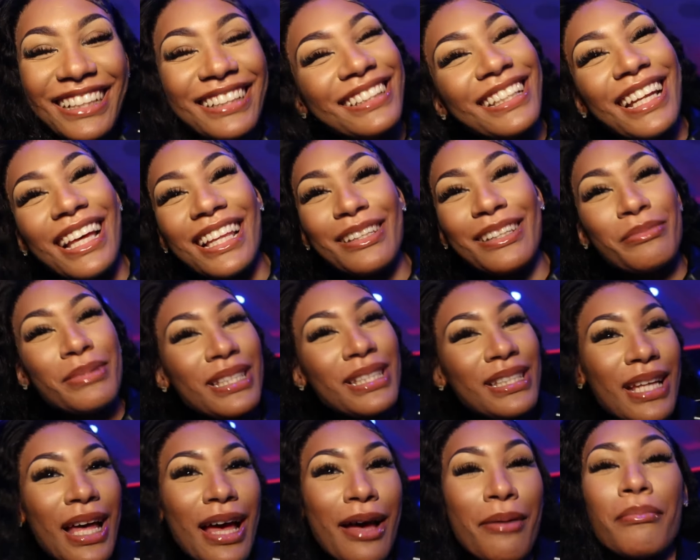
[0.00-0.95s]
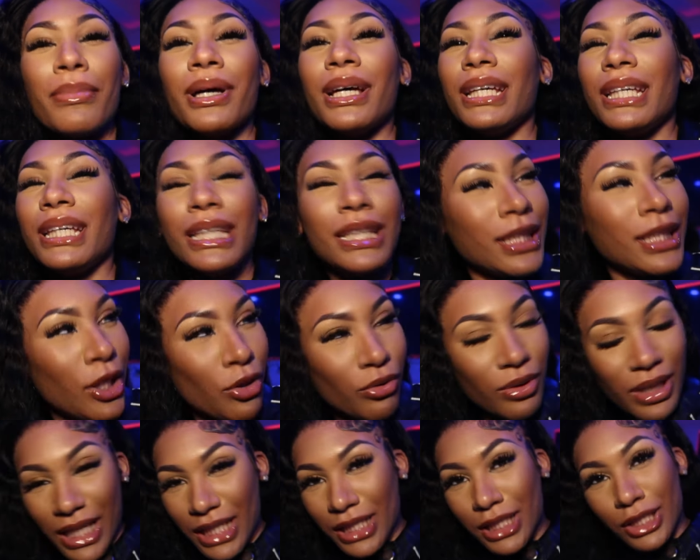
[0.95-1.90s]
Now let me stop. But he know
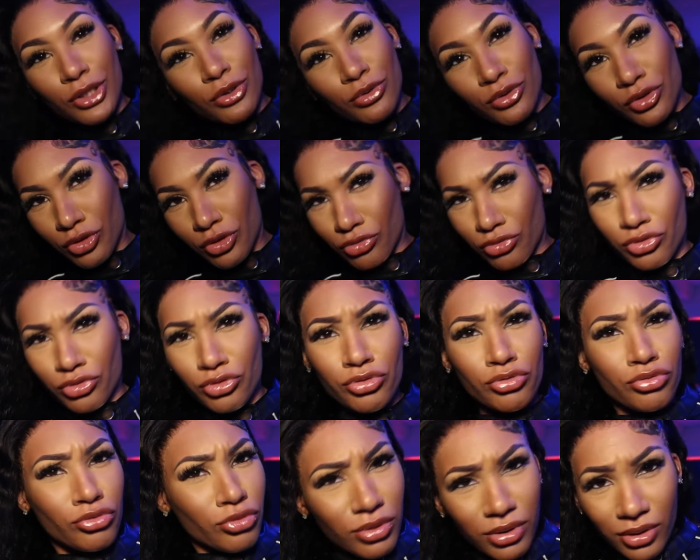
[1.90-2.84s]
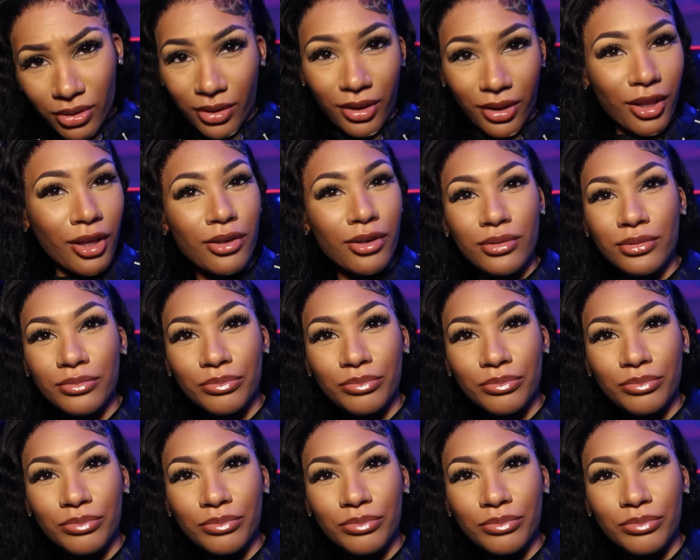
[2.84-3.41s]
that's Gojo swung though.